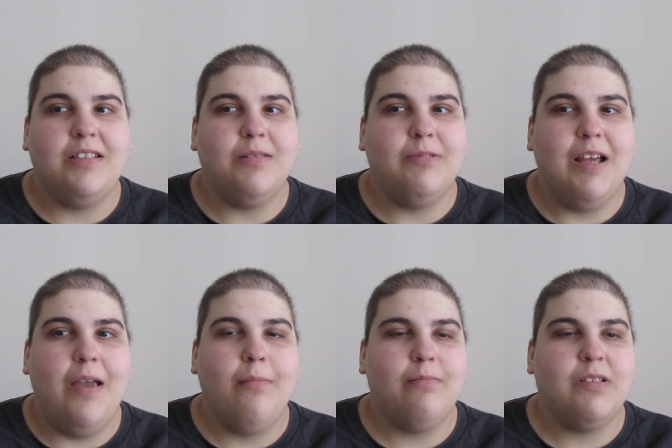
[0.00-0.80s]

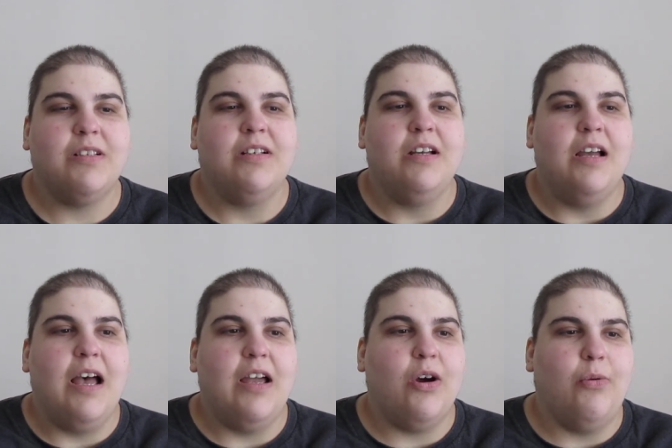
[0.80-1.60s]
Sometimes
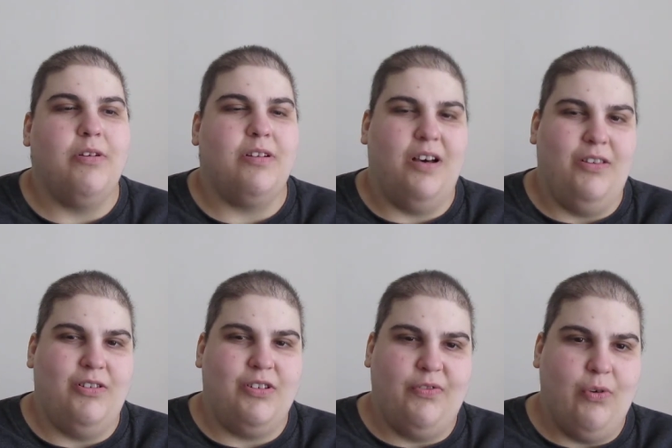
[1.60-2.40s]
I go into other
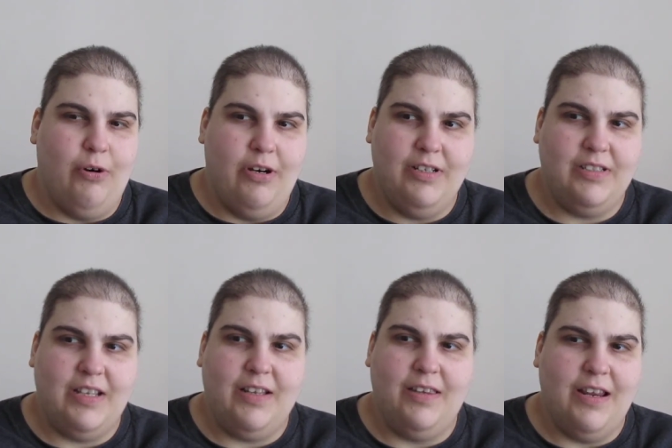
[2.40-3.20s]
Sephora's and